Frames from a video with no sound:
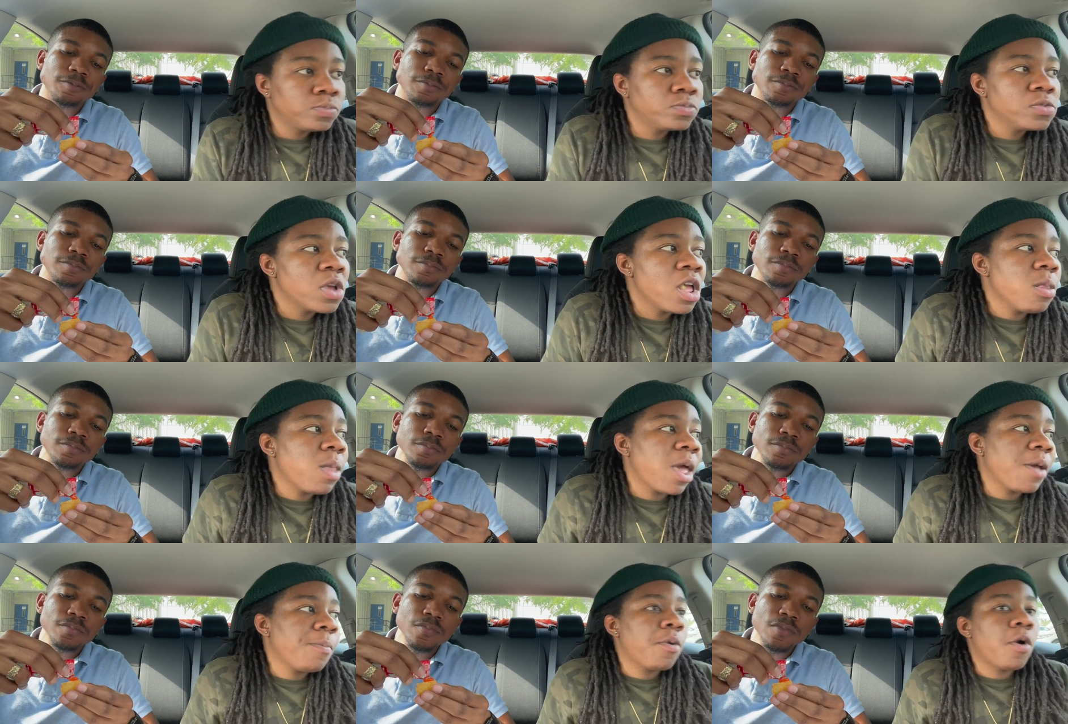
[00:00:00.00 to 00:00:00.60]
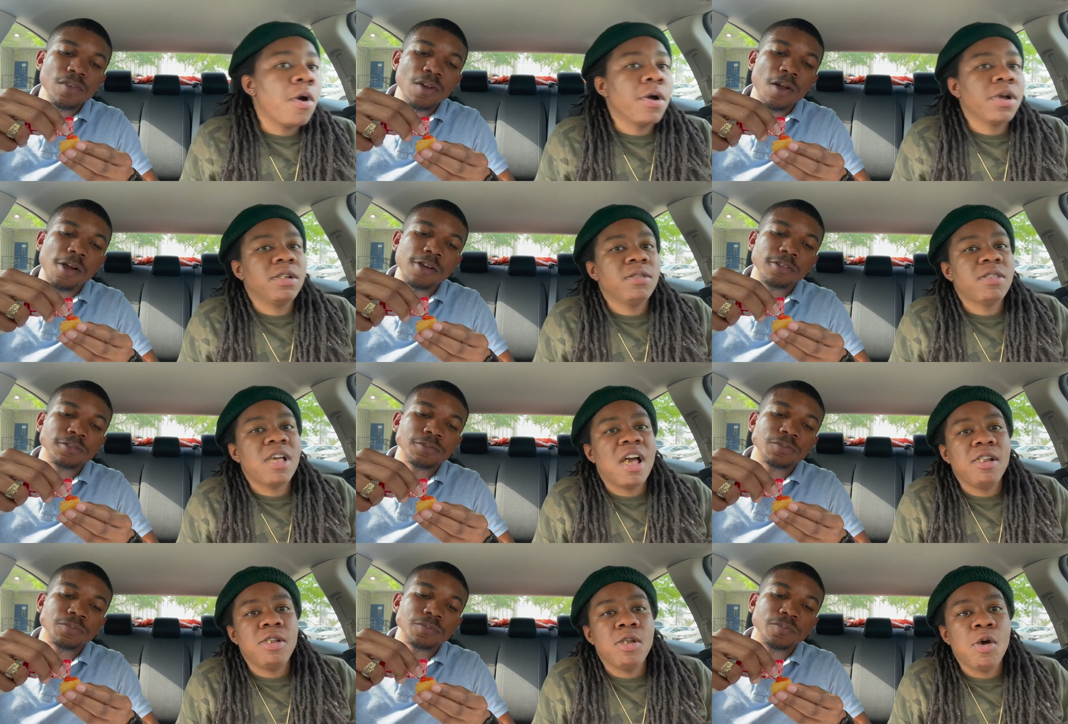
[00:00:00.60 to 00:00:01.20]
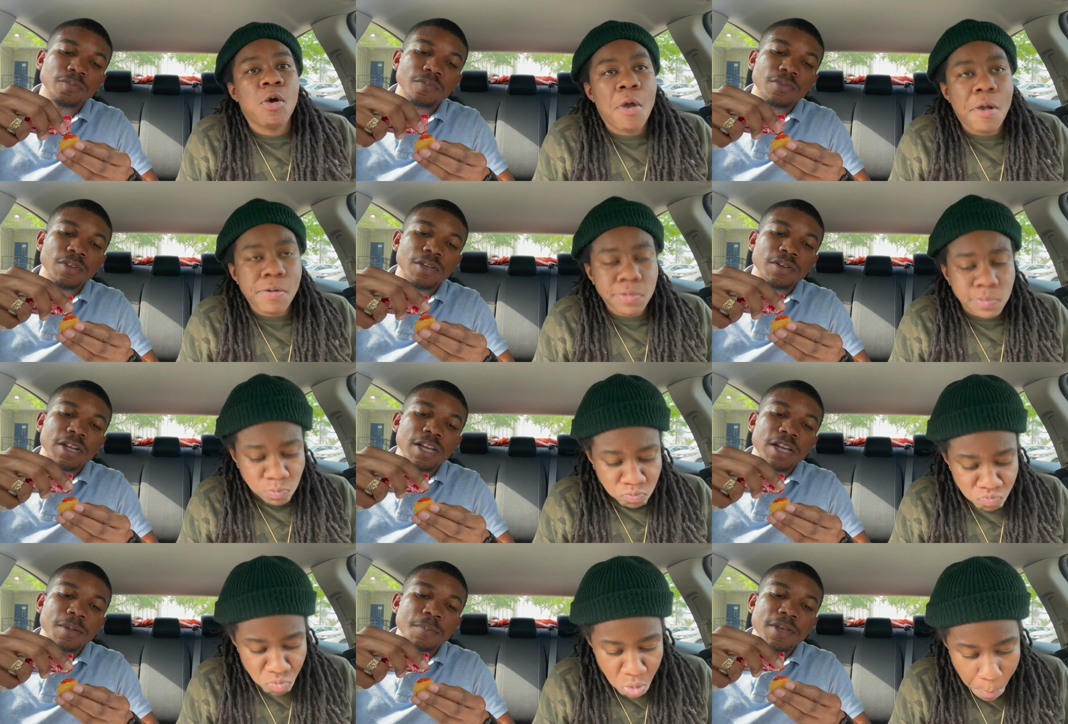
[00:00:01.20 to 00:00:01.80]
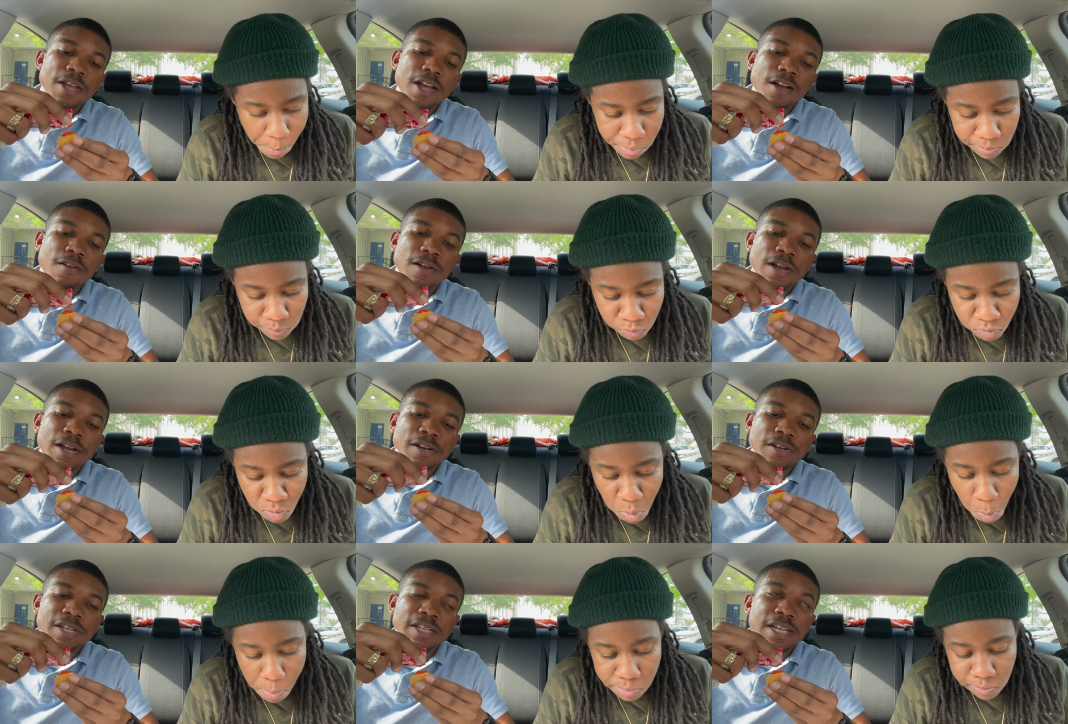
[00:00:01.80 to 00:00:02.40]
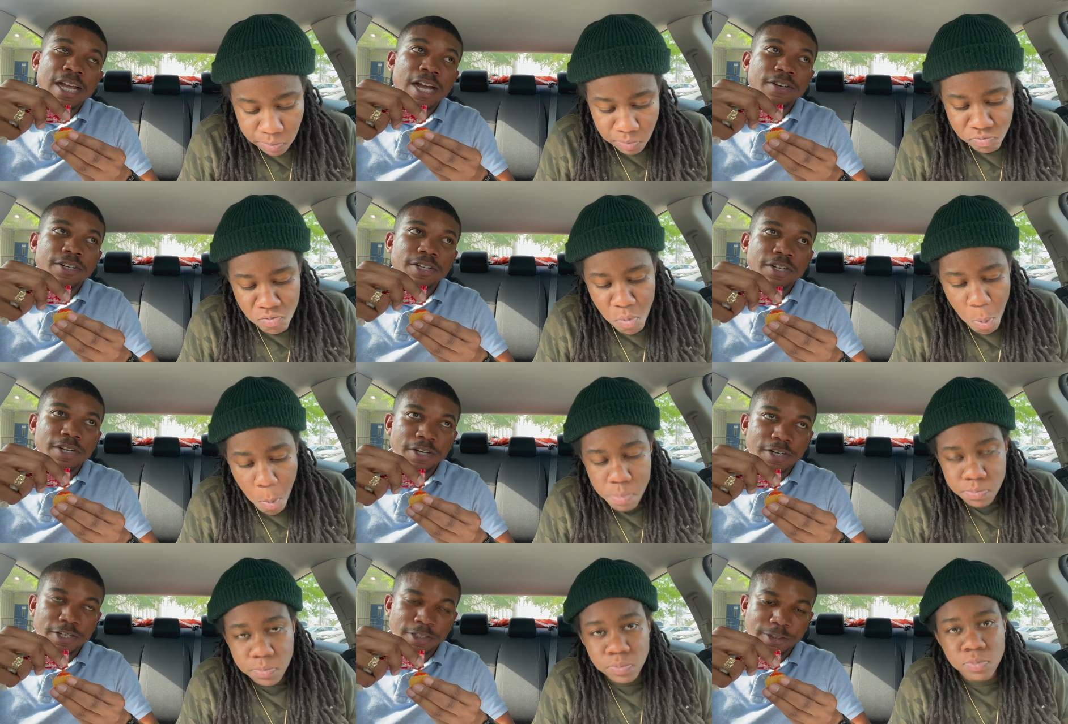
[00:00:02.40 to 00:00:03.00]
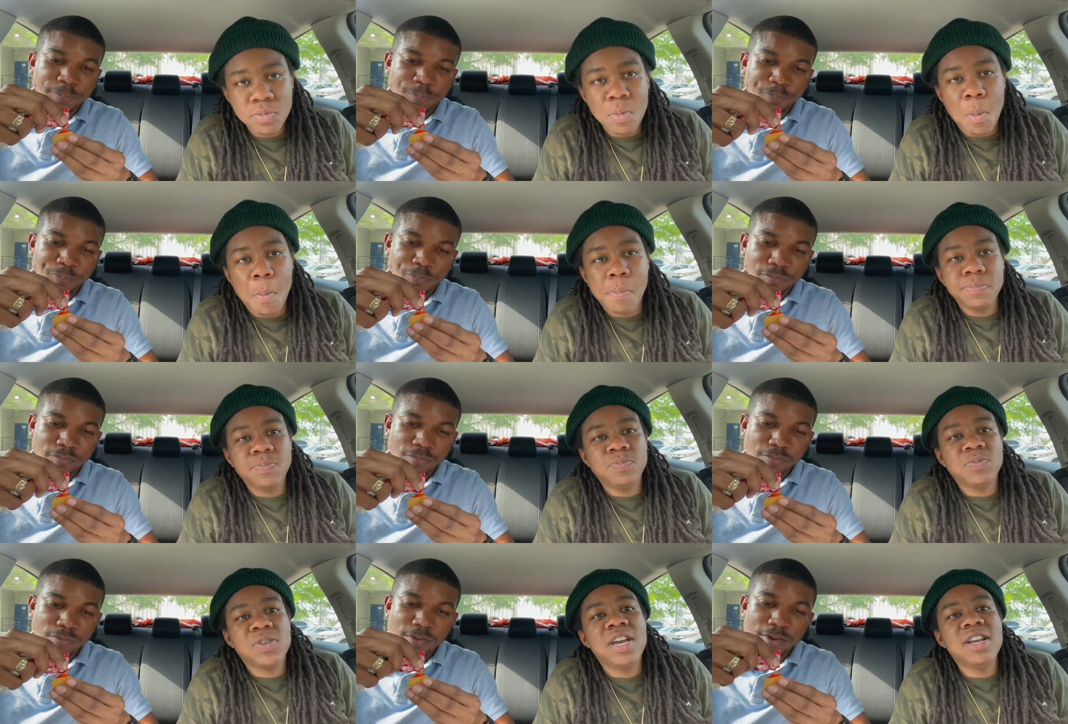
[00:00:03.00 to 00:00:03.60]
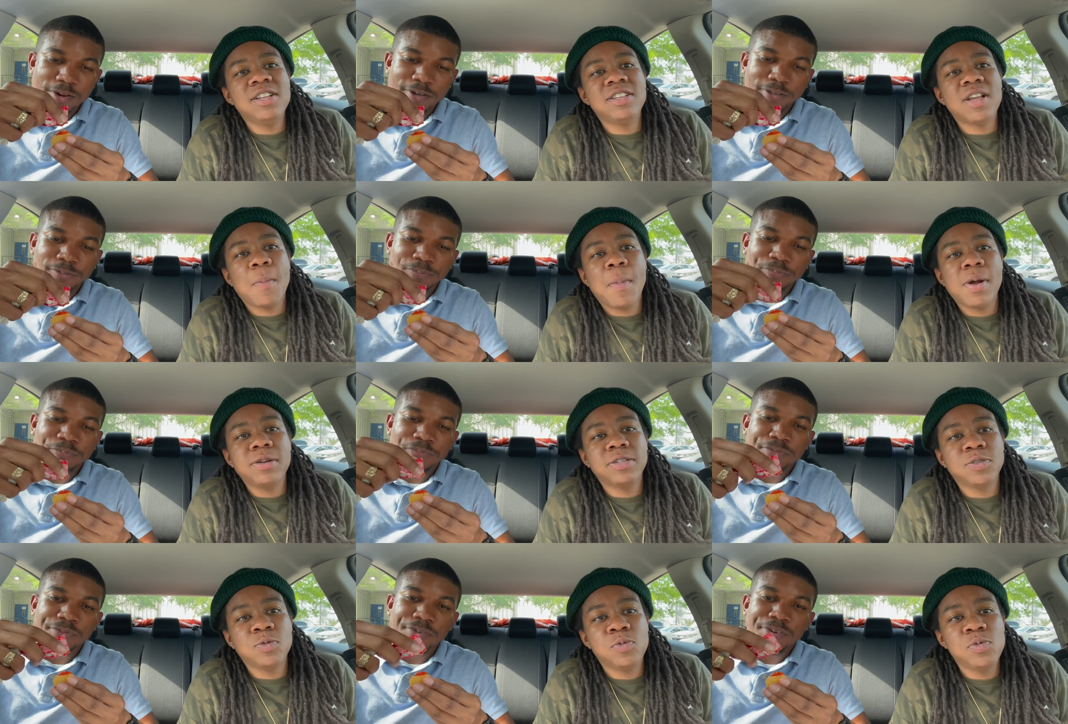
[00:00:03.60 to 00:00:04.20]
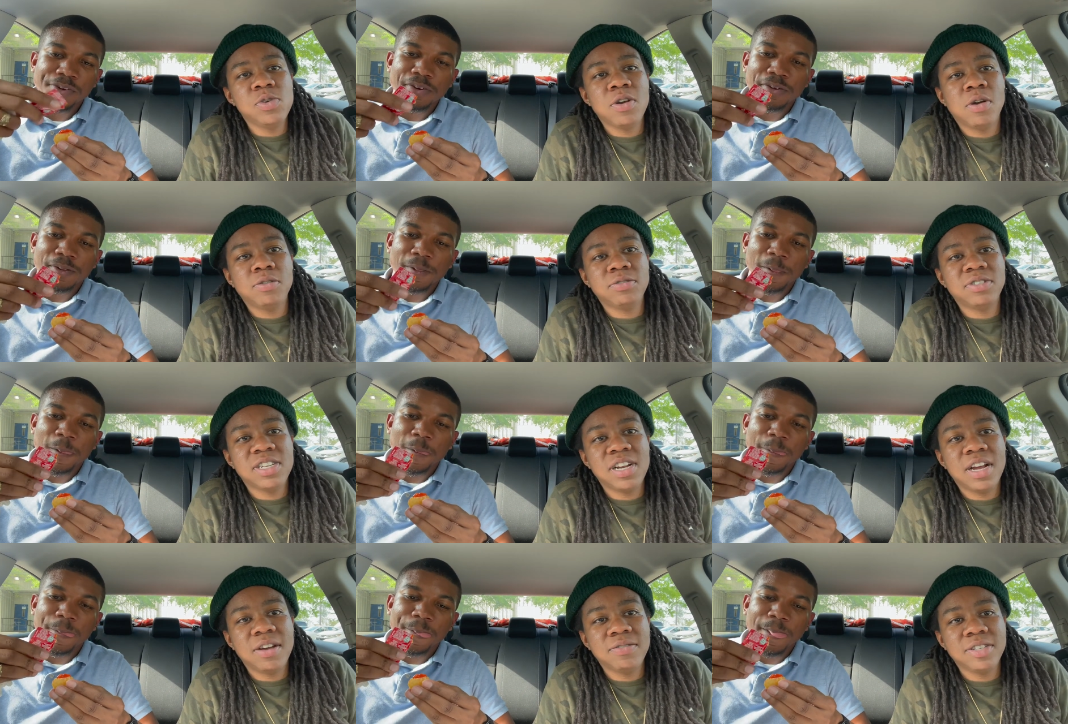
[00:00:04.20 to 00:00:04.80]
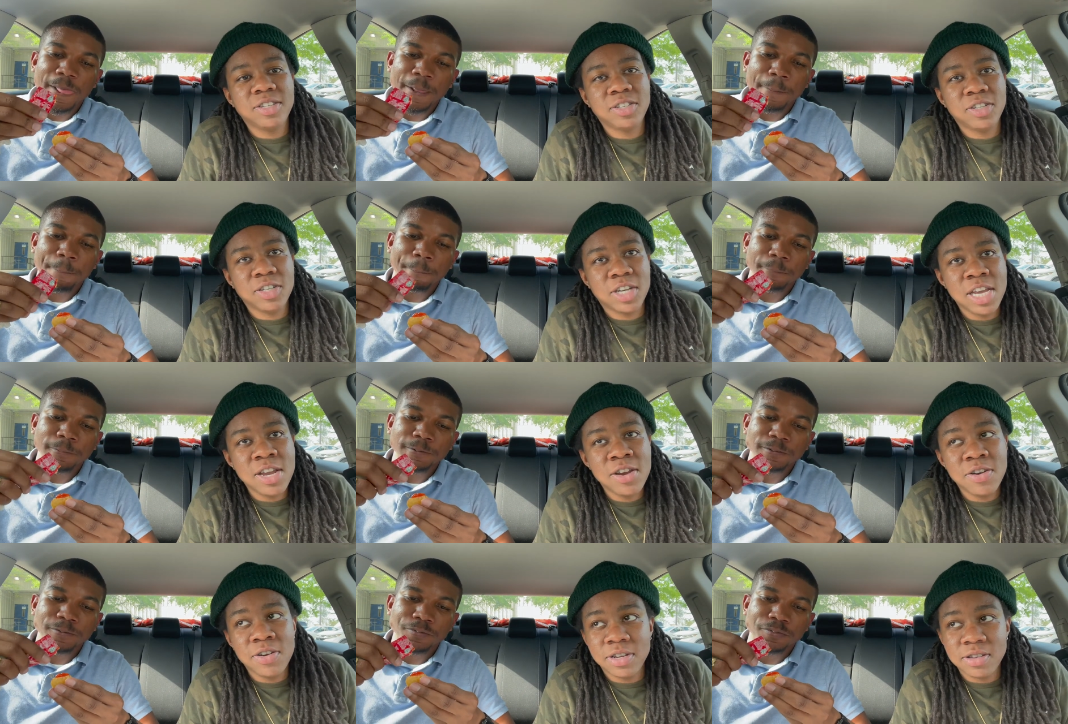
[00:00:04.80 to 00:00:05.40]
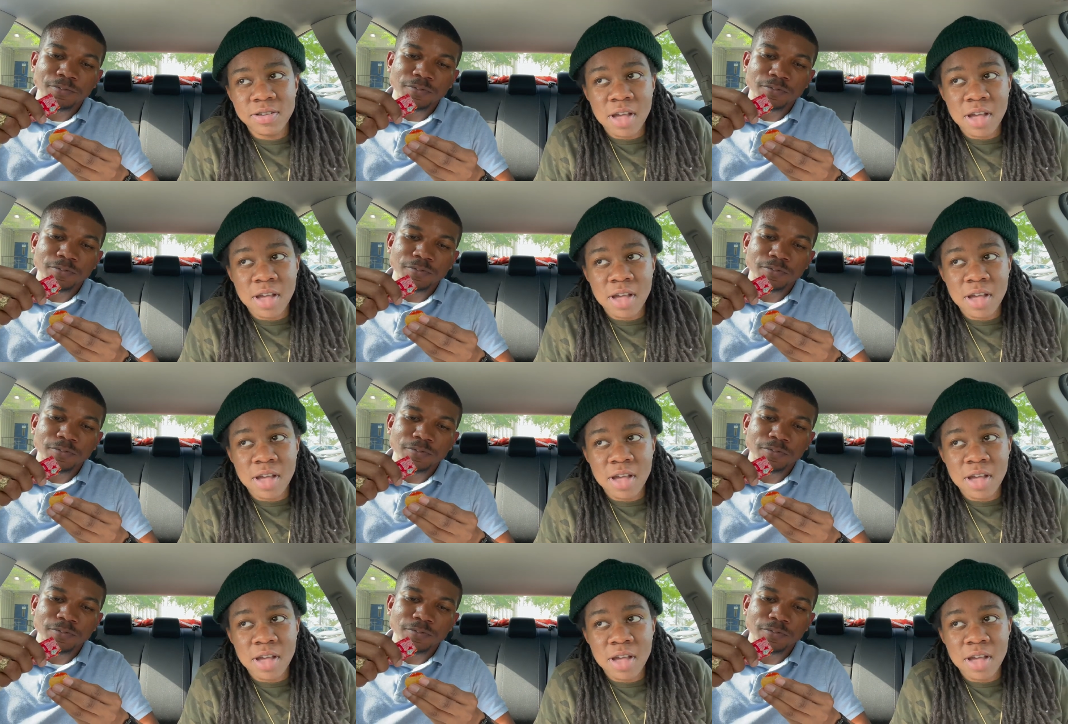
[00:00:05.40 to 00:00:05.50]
Speaker 1: In their parking lot, Lord.
Speaker 2: They'll be all right. Hey, y'all
Speaker 1: down. They ain't talking about something. We gonna set off the security.